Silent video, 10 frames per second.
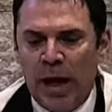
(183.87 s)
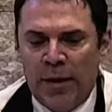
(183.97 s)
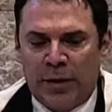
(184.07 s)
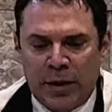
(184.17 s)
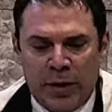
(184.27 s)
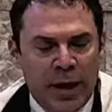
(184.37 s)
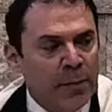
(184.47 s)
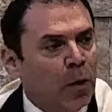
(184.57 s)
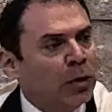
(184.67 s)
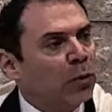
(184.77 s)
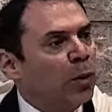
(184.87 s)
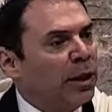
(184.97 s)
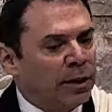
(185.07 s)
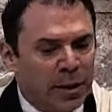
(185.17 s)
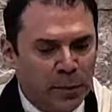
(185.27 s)
enter and Moses will
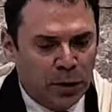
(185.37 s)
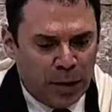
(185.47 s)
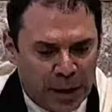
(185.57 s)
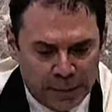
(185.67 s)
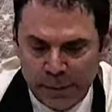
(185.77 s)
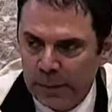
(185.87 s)
teach them Torah.